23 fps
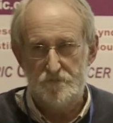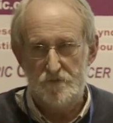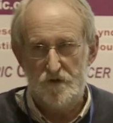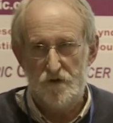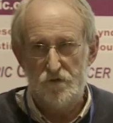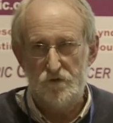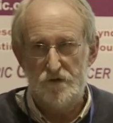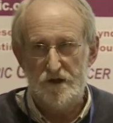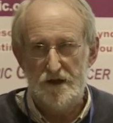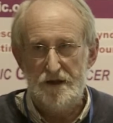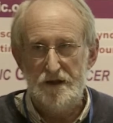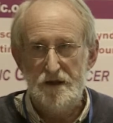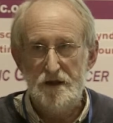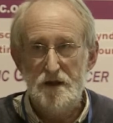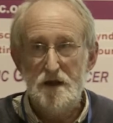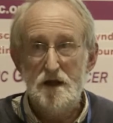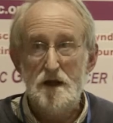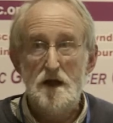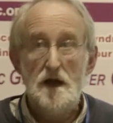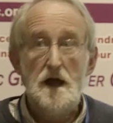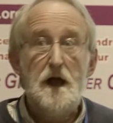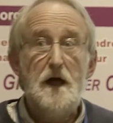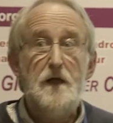Okay?
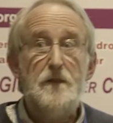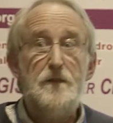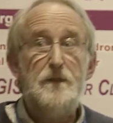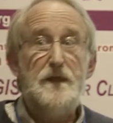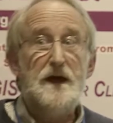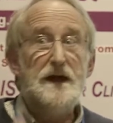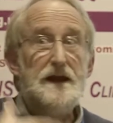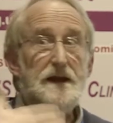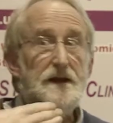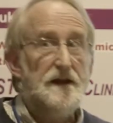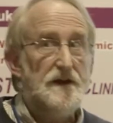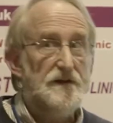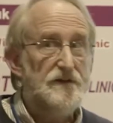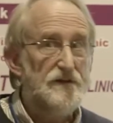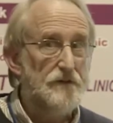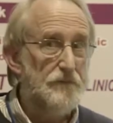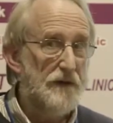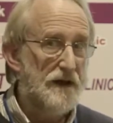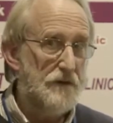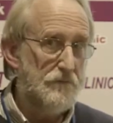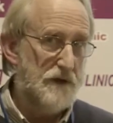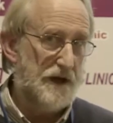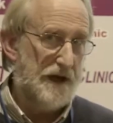They need to
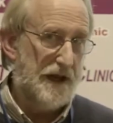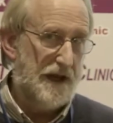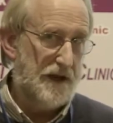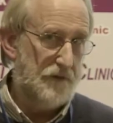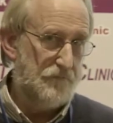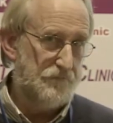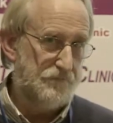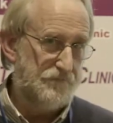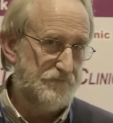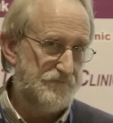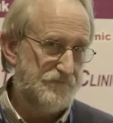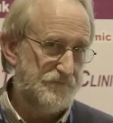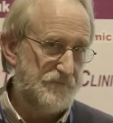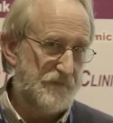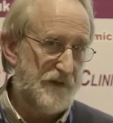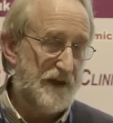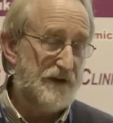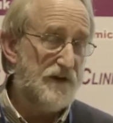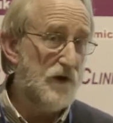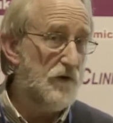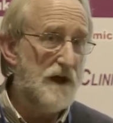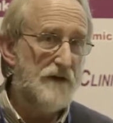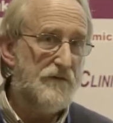make money. They
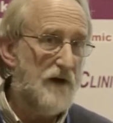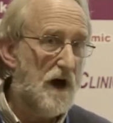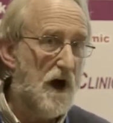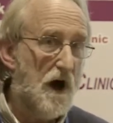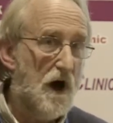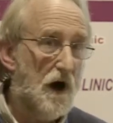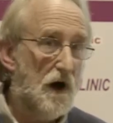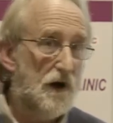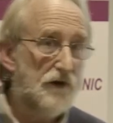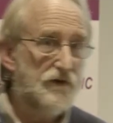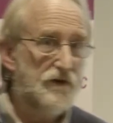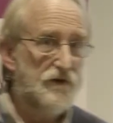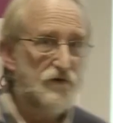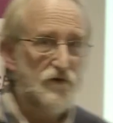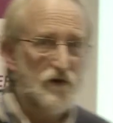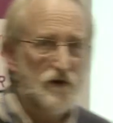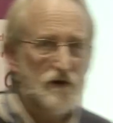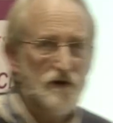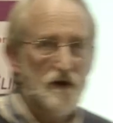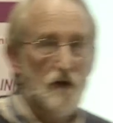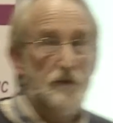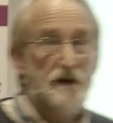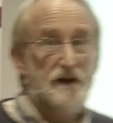don't have a heart. A
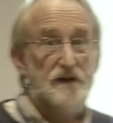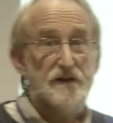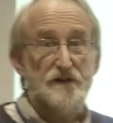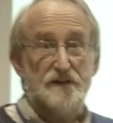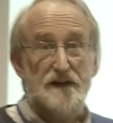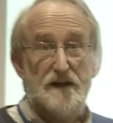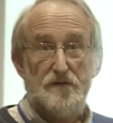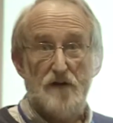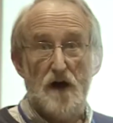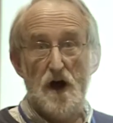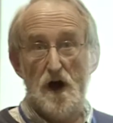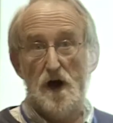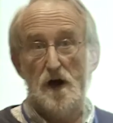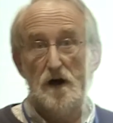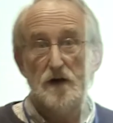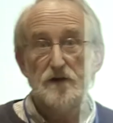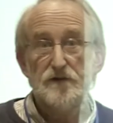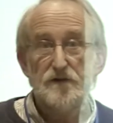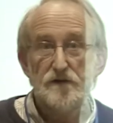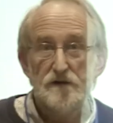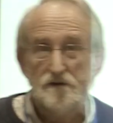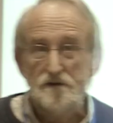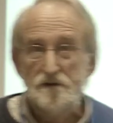drug company doesn't have a
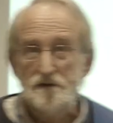heart